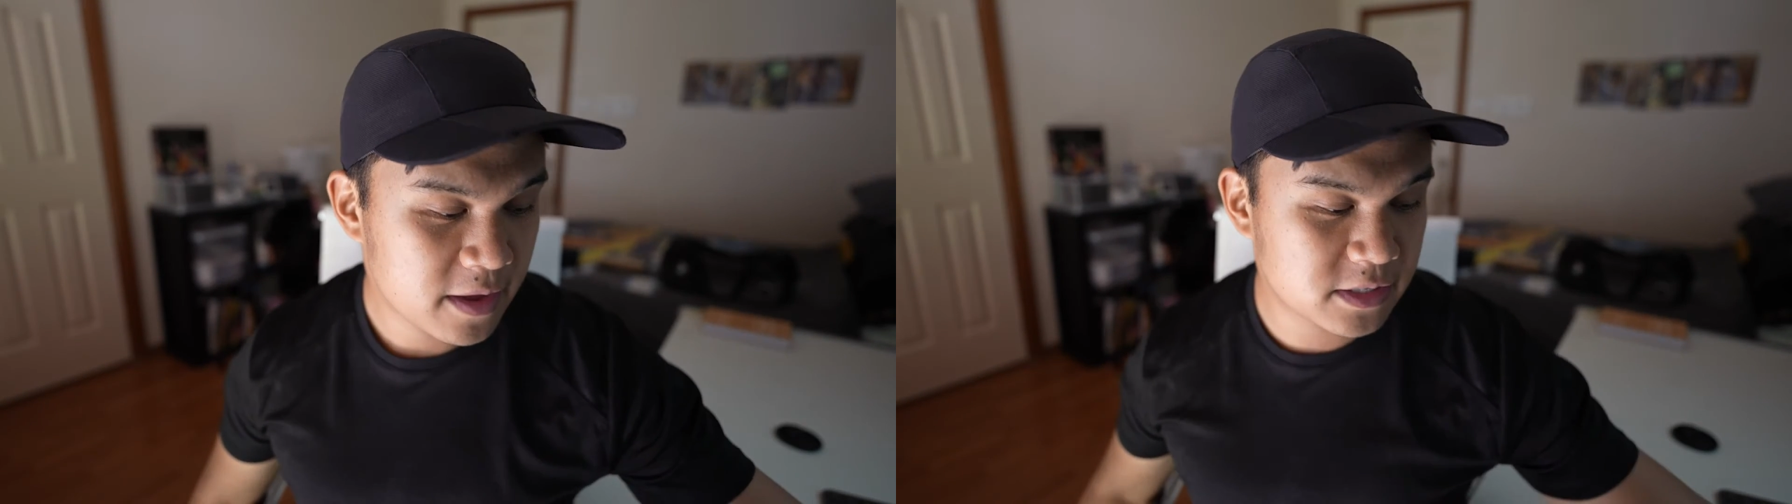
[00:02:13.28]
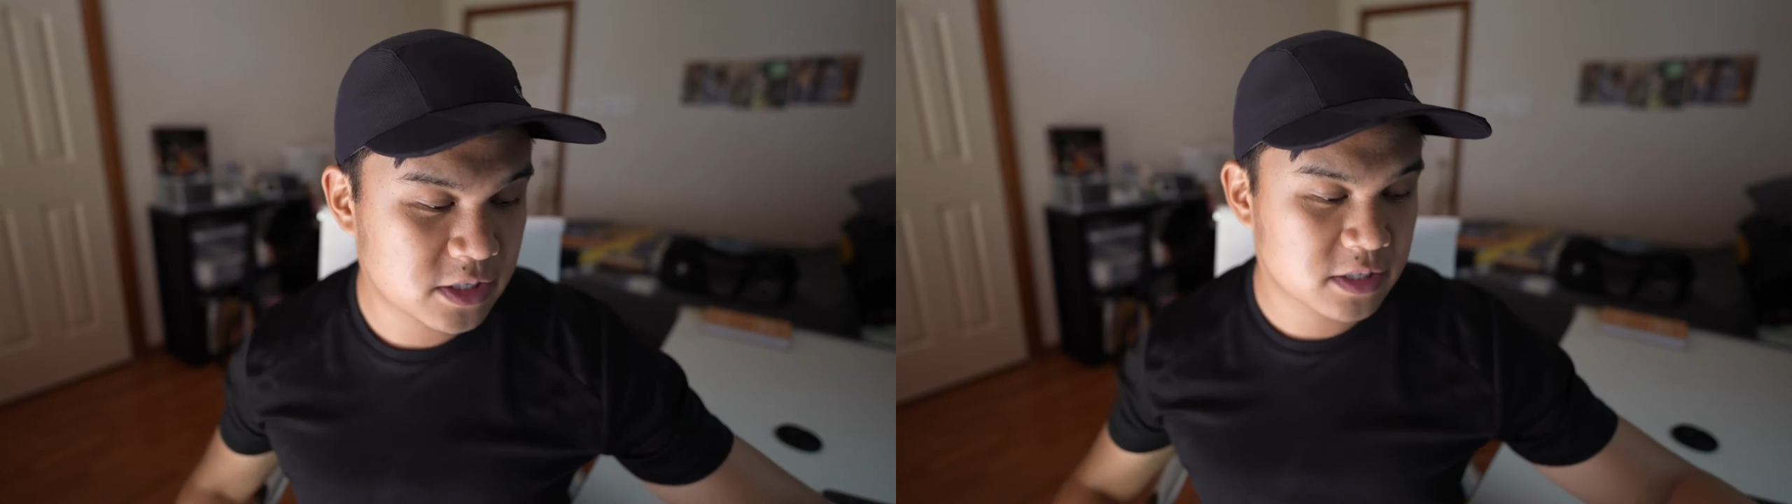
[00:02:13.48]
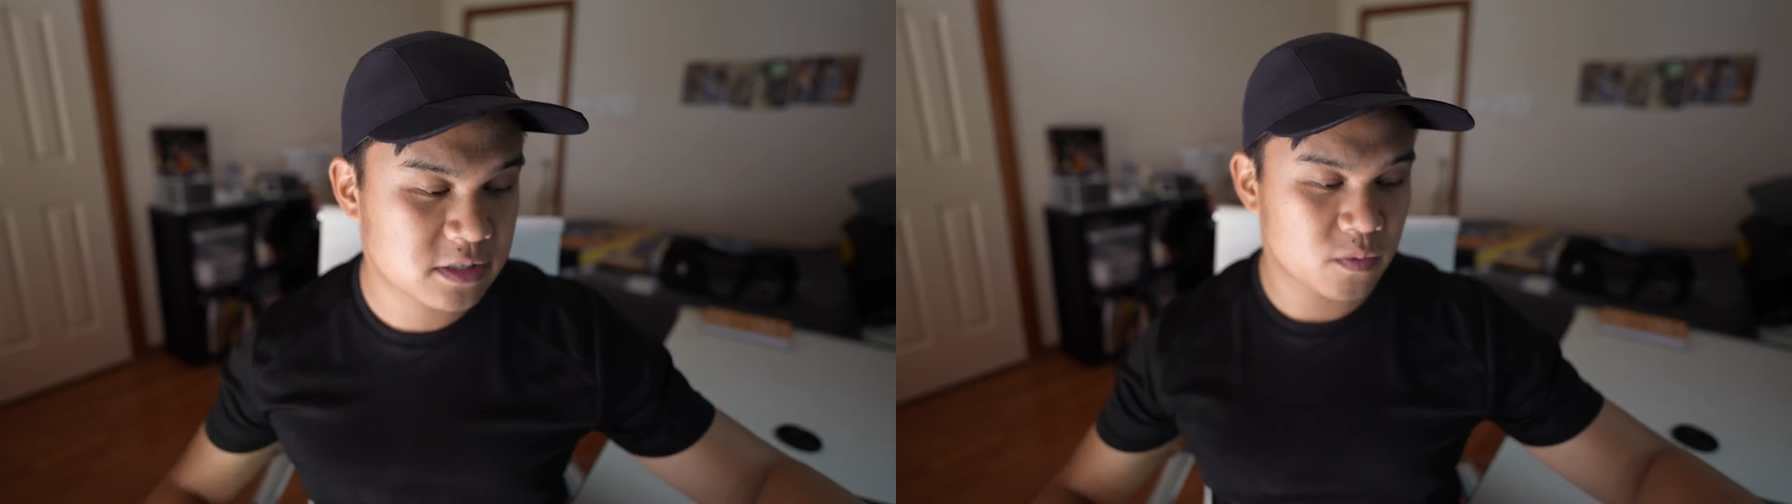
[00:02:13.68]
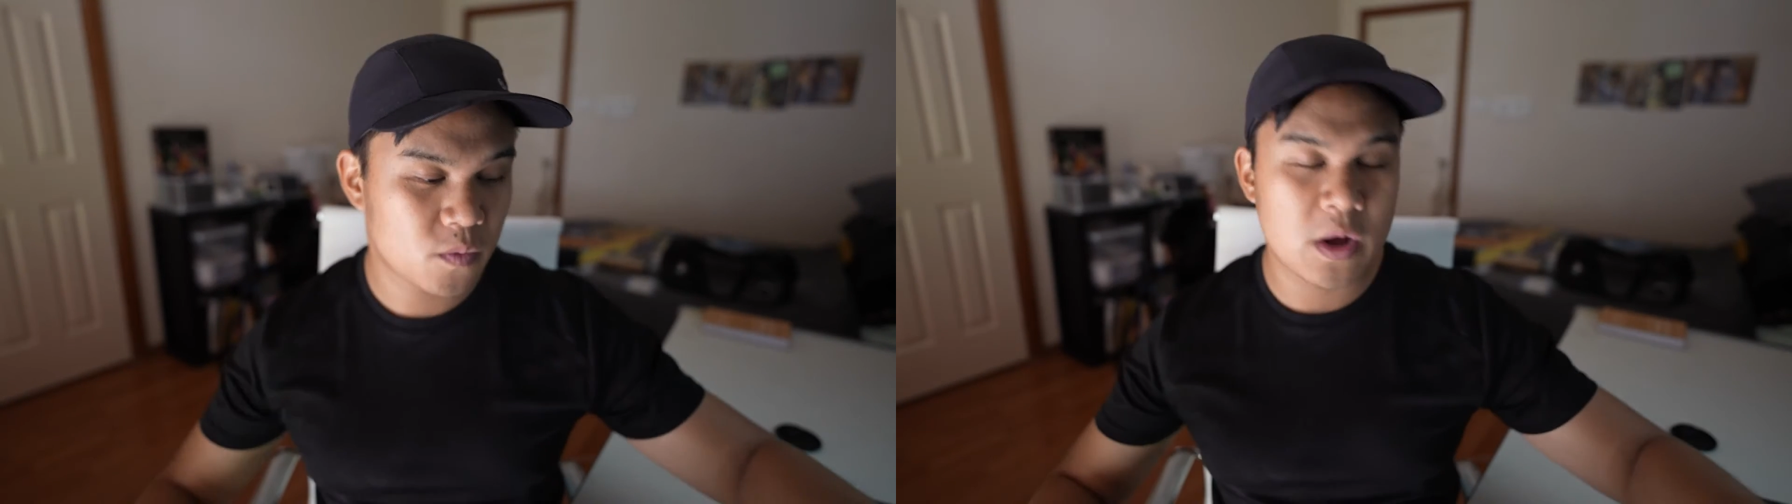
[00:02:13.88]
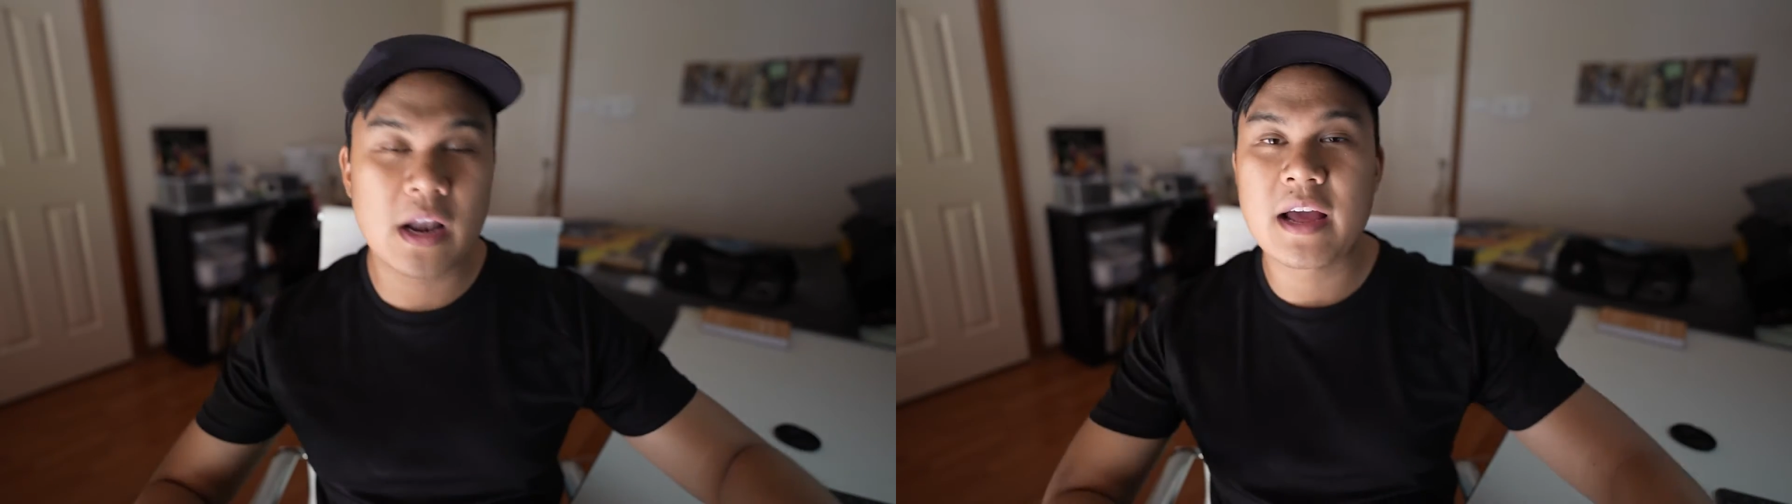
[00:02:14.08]
It's just
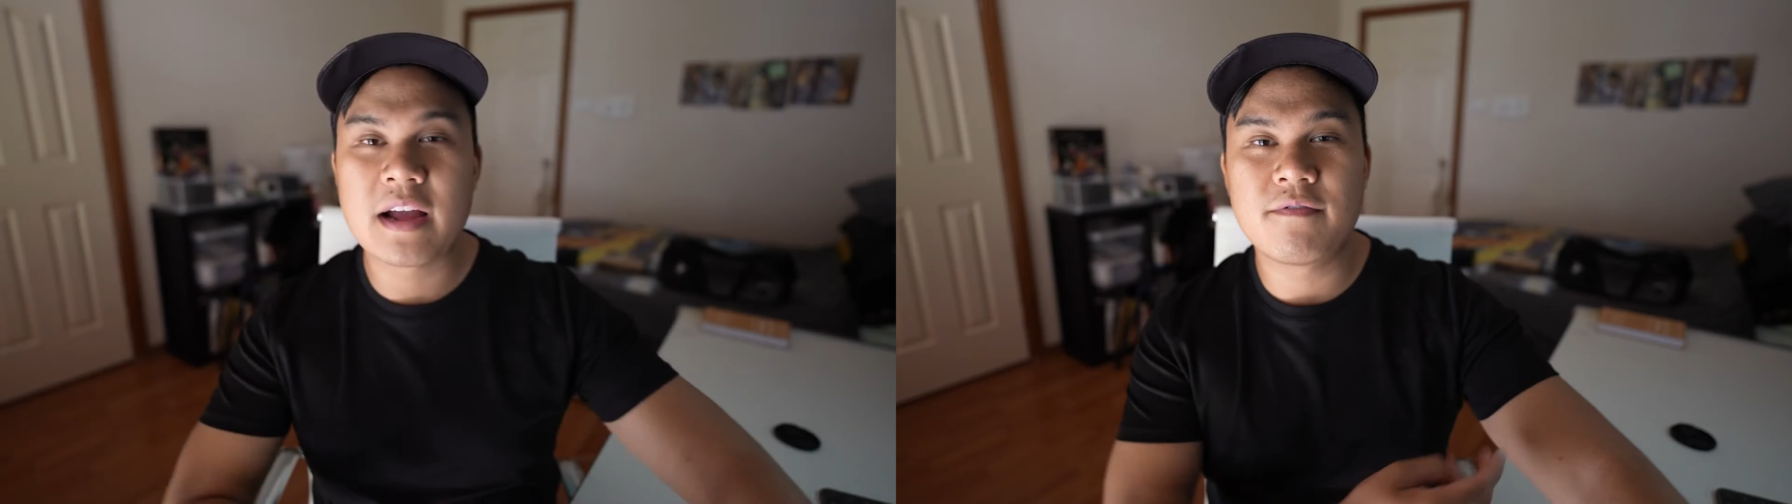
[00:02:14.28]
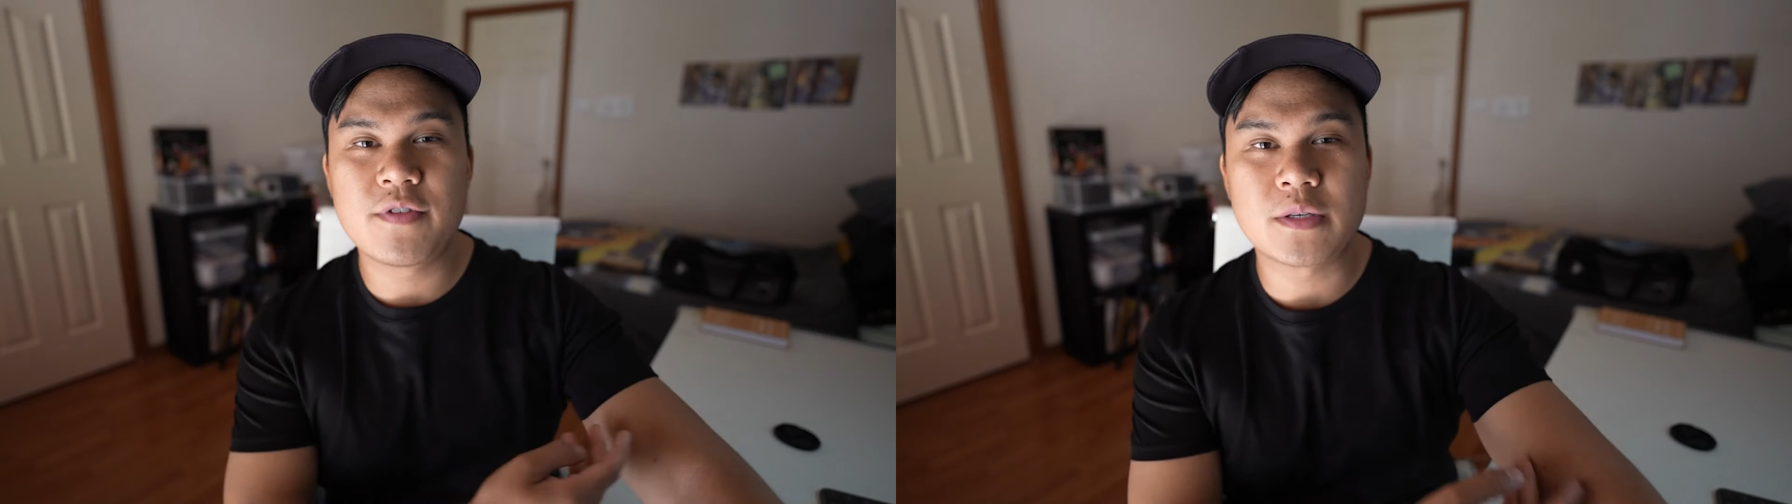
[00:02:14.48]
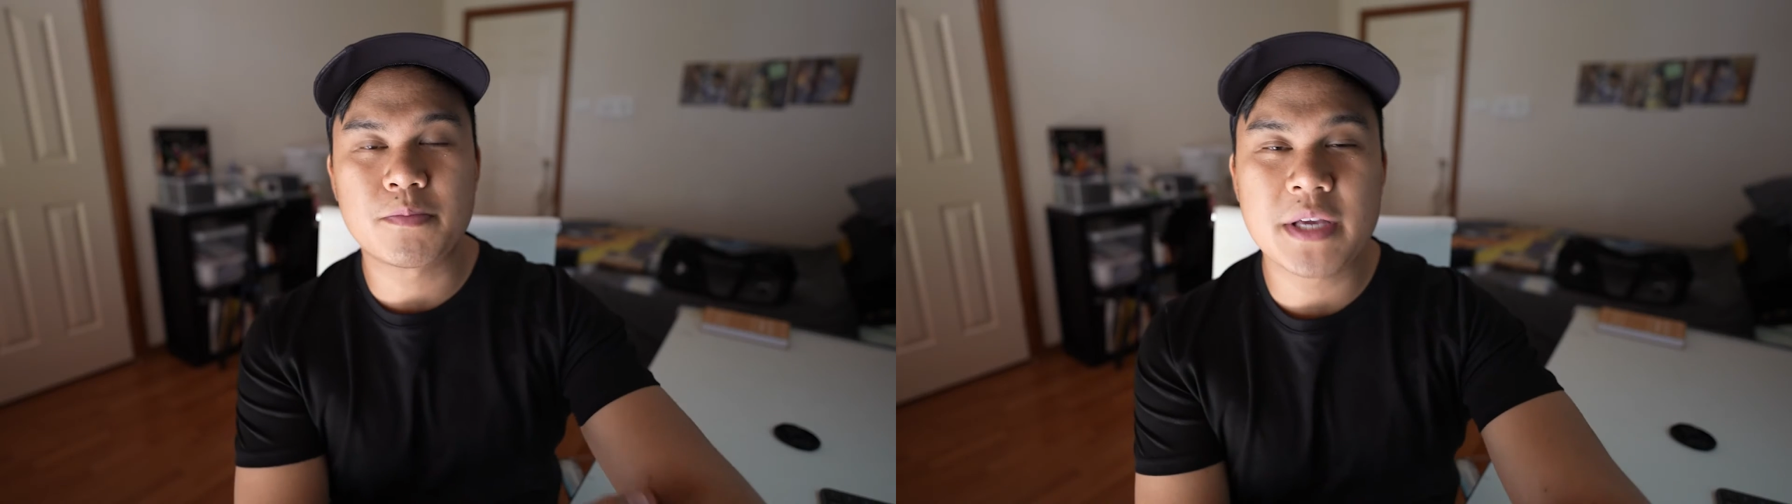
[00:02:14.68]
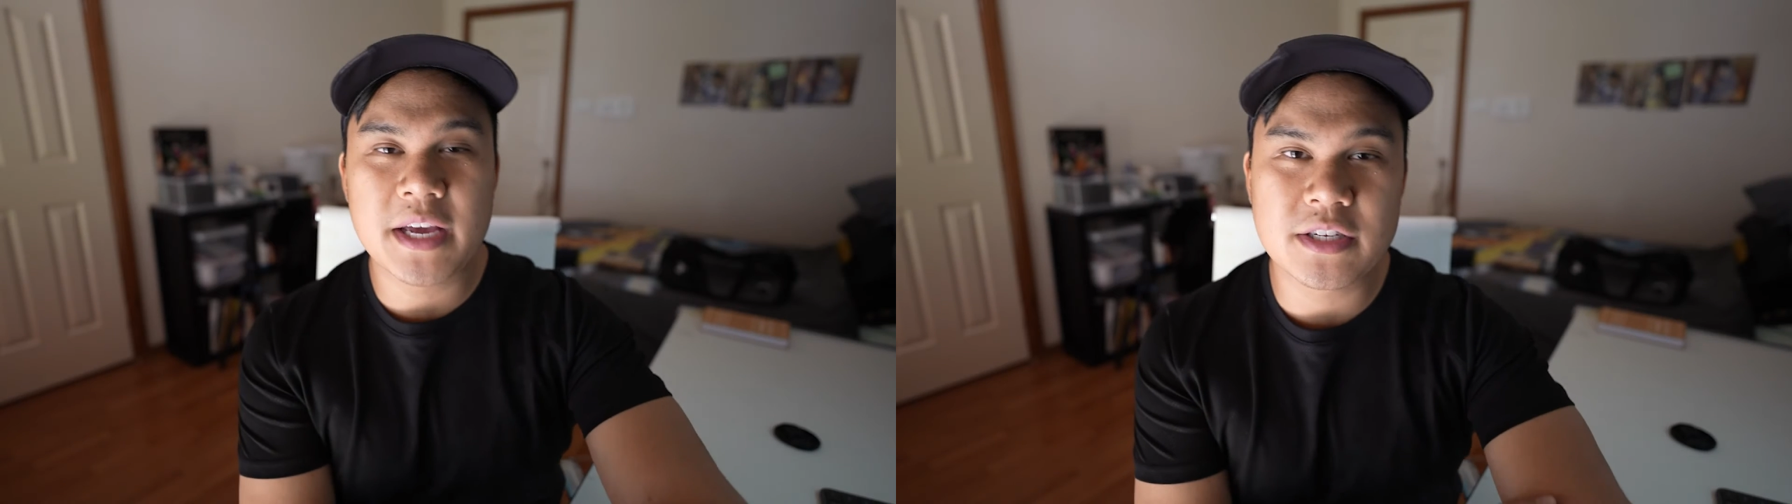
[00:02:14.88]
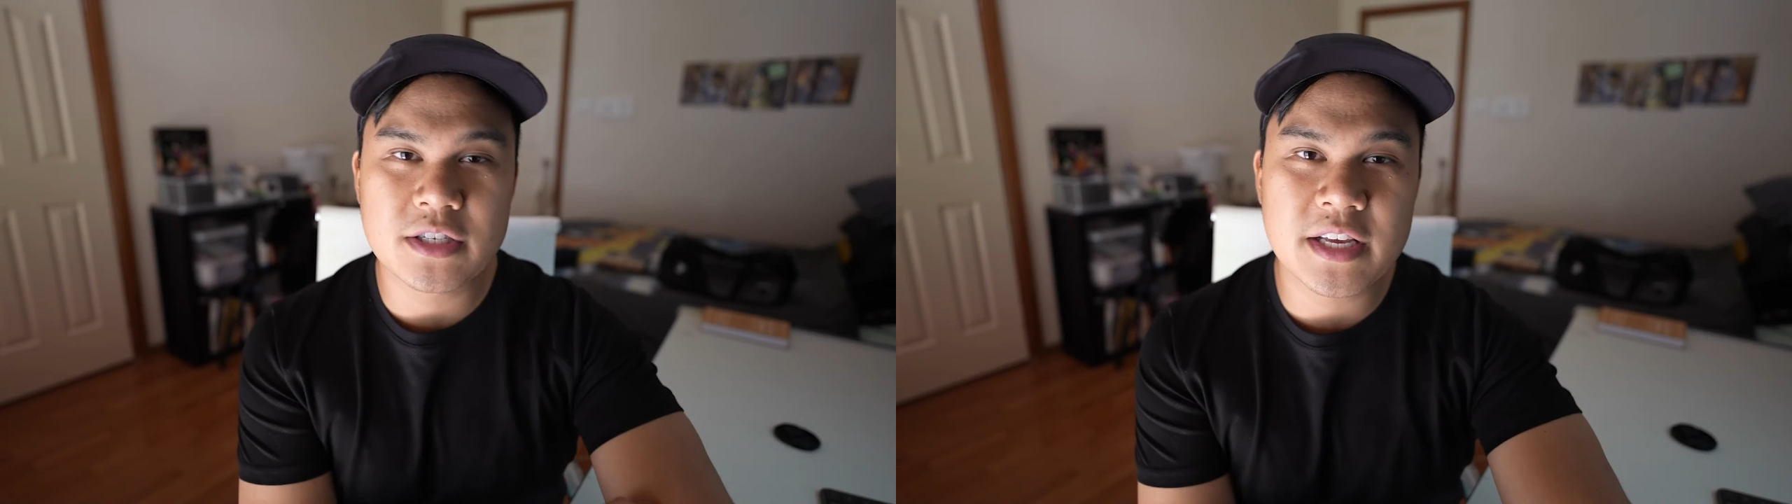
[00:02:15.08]
while I have this
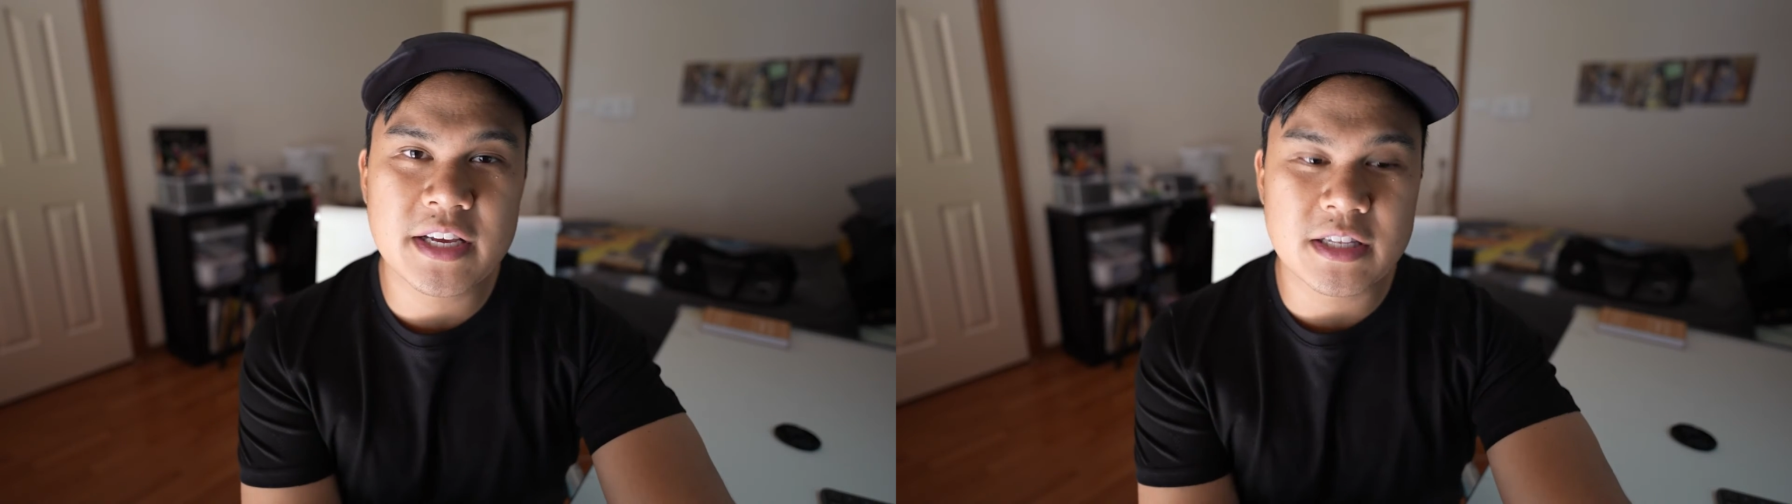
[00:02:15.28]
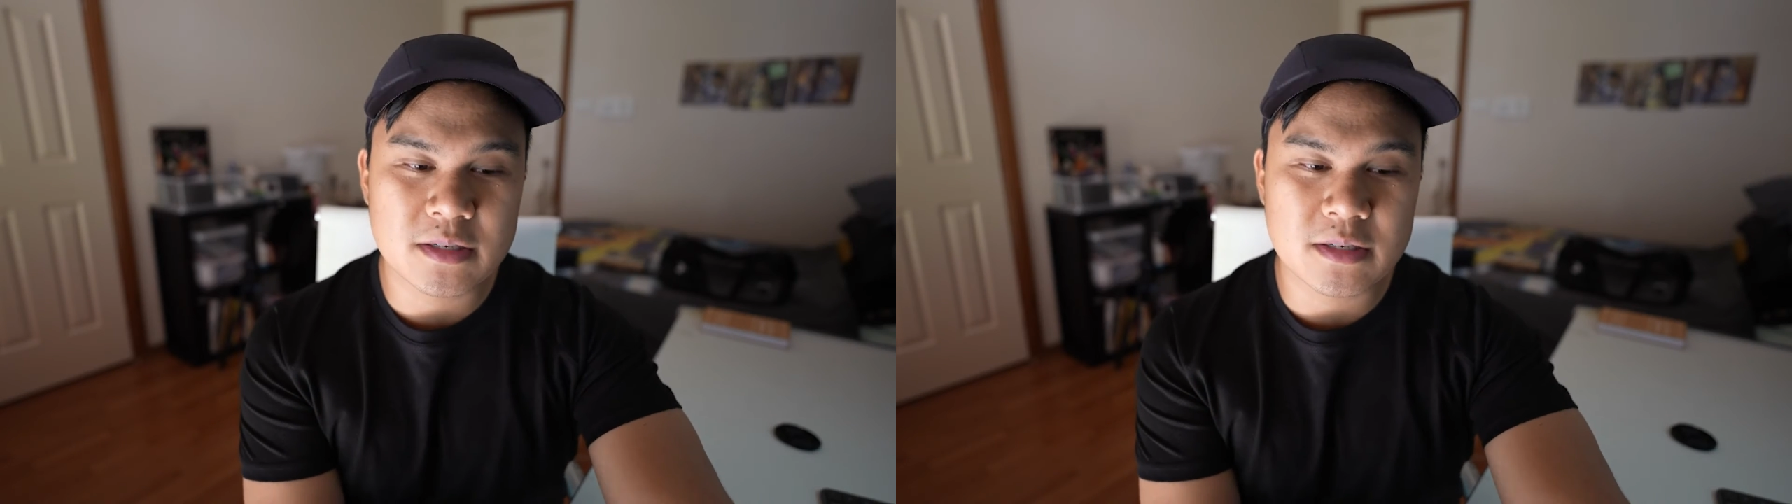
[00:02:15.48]
PhD,